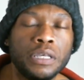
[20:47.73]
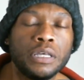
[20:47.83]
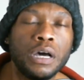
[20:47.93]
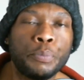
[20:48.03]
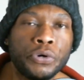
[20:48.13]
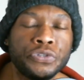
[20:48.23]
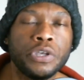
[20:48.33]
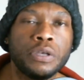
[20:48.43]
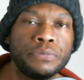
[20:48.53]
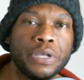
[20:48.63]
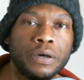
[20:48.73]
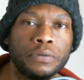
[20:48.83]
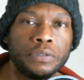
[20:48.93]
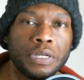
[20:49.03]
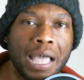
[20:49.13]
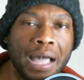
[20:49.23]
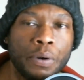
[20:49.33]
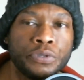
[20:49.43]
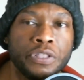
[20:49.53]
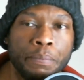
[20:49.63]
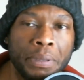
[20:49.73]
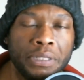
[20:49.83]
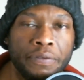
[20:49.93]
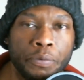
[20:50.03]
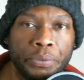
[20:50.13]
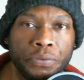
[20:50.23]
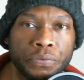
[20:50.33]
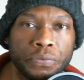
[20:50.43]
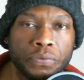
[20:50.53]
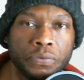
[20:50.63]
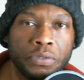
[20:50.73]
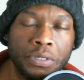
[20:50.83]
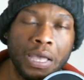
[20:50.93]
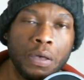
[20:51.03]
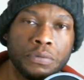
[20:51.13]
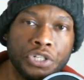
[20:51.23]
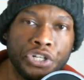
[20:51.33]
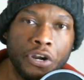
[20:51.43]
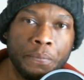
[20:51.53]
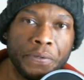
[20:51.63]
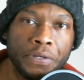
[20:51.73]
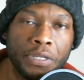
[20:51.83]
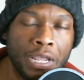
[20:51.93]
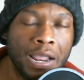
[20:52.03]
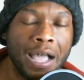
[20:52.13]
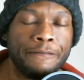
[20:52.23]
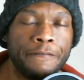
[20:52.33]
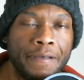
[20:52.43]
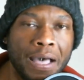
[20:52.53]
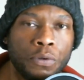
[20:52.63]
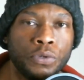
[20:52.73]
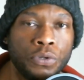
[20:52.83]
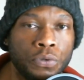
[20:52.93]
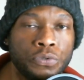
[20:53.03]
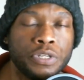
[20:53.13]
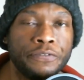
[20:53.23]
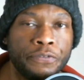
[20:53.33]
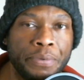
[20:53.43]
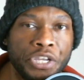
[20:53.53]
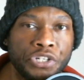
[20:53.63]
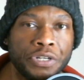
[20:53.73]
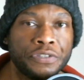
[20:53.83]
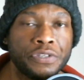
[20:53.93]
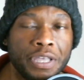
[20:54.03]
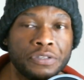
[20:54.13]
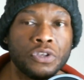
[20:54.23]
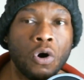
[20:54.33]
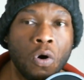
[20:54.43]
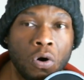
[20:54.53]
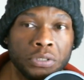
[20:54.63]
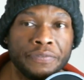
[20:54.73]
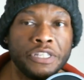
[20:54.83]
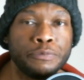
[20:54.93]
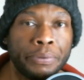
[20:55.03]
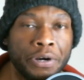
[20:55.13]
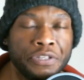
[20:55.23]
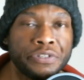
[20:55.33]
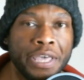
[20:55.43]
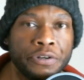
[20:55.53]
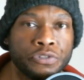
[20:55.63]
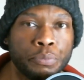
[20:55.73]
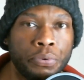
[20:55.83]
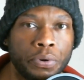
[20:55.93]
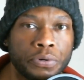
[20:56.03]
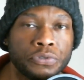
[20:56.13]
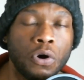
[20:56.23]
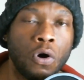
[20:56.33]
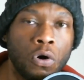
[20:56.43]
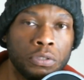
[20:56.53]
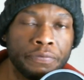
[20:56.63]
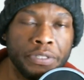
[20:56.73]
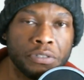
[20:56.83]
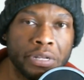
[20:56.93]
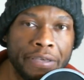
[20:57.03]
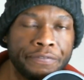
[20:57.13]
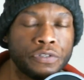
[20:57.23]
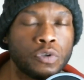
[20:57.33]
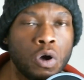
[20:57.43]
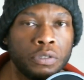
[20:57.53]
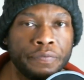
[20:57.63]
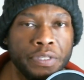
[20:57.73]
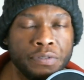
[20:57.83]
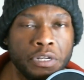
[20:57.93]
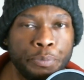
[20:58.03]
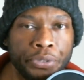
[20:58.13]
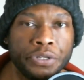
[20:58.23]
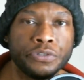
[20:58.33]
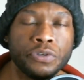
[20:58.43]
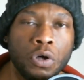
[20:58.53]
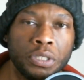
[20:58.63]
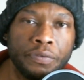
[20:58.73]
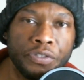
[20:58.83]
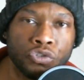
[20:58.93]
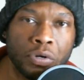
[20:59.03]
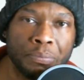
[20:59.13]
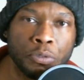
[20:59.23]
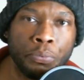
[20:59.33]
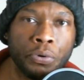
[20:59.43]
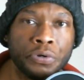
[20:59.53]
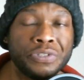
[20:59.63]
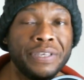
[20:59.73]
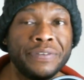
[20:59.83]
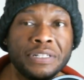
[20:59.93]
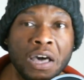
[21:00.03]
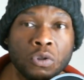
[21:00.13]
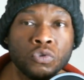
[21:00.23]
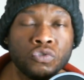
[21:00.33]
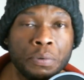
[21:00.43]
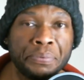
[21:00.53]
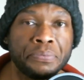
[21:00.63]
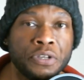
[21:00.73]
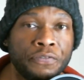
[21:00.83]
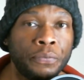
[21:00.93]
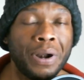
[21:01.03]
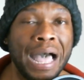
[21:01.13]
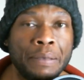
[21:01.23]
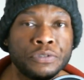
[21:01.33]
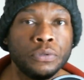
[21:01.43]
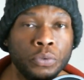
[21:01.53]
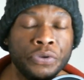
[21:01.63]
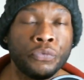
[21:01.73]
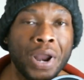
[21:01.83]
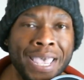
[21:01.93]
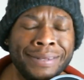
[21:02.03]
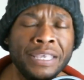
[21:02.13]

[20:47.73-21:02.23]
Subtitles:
A person comes out. I was in the belly of the beast. I was the chairman. I found news and information that says all of these Bernie Sanders supporters, all of these leftists, all of these independents, all of these Trump supporters, even Donald Trump himself, were absolutely right